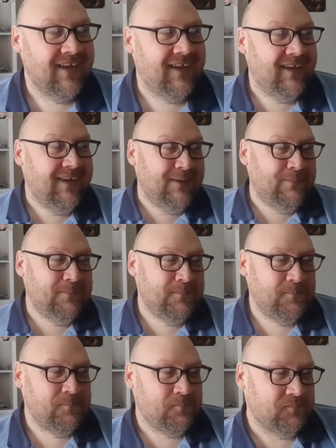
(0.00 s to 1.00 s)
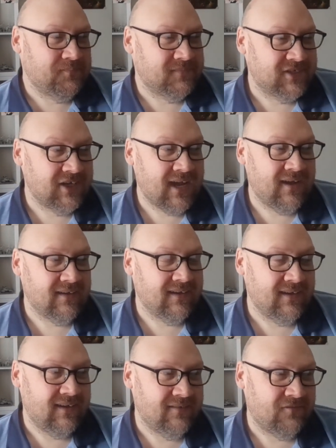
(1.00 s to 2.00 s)
So yeah,
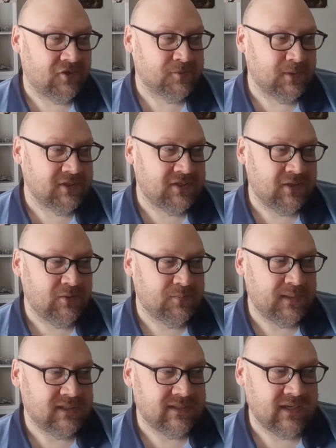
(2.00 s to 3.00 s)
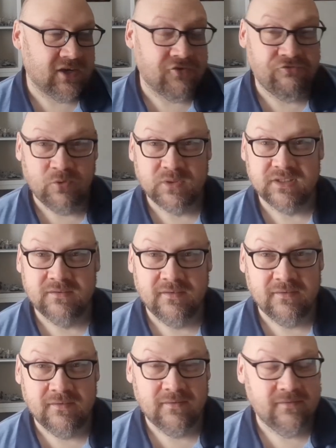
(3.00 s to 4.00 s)
force point 2 is basically a Crute
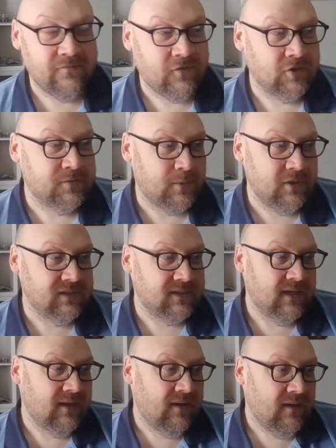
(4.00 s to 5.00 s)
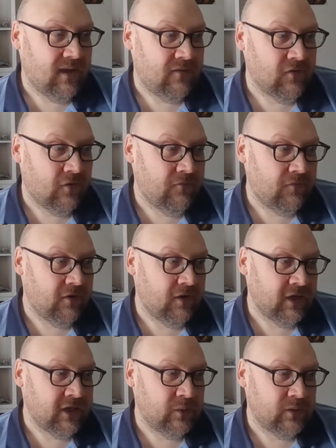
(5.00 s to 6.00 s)
force point. I've gone for
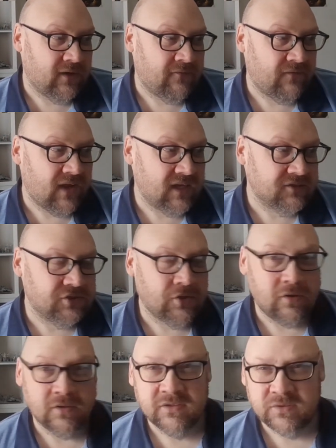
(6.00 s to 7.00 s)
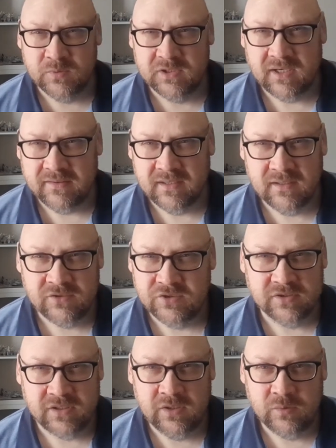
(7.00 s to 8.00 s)
a unit of Far Stalkers, which I think are
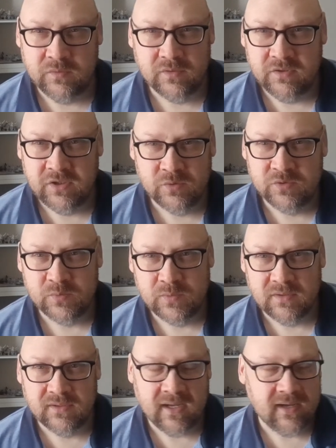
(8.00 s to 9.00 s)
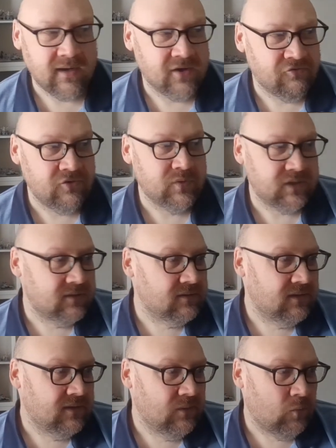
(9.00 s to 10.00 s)
just the usual Crute
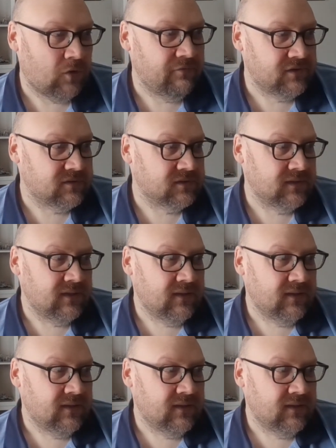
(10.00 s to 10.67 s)
warriors.